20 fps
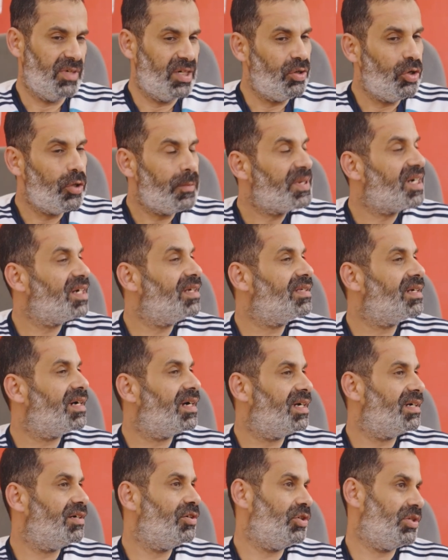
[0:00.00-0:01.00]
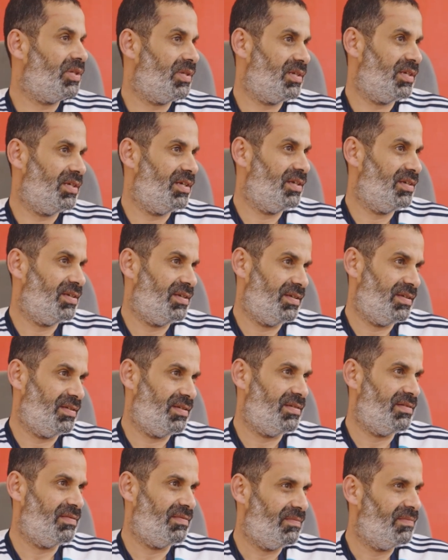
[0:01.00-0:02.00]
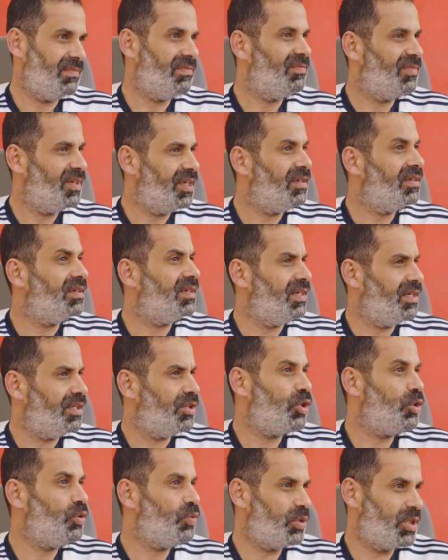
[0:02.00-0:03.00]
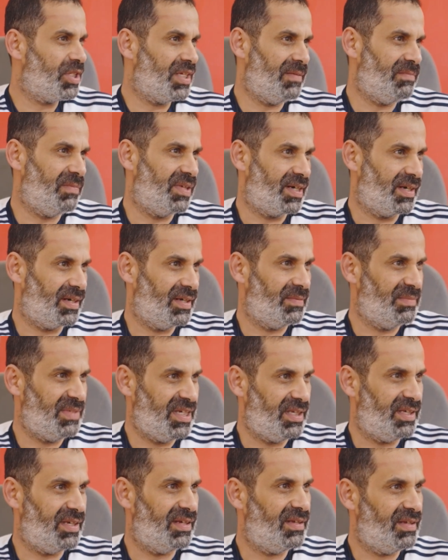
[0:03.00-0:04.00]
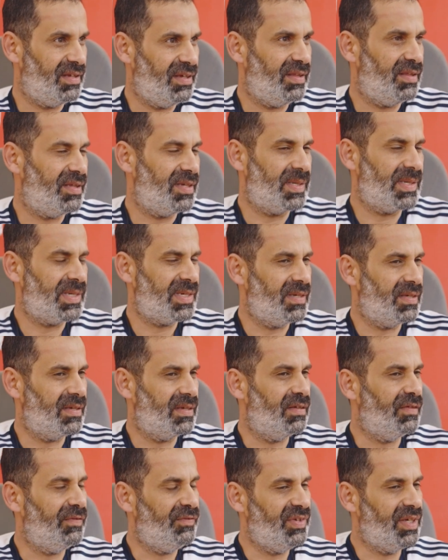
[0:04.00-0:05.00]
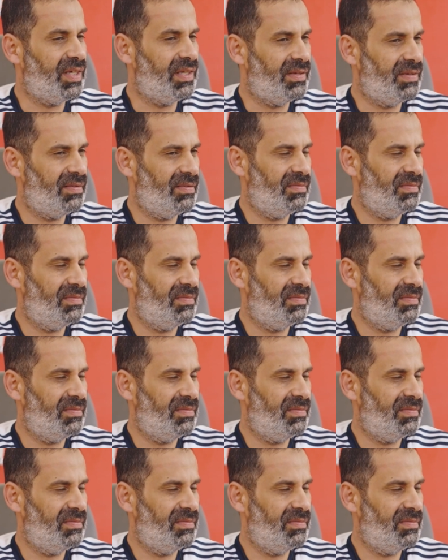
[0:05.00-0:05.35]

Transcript: operators are not in a huge number. I mean, in this field.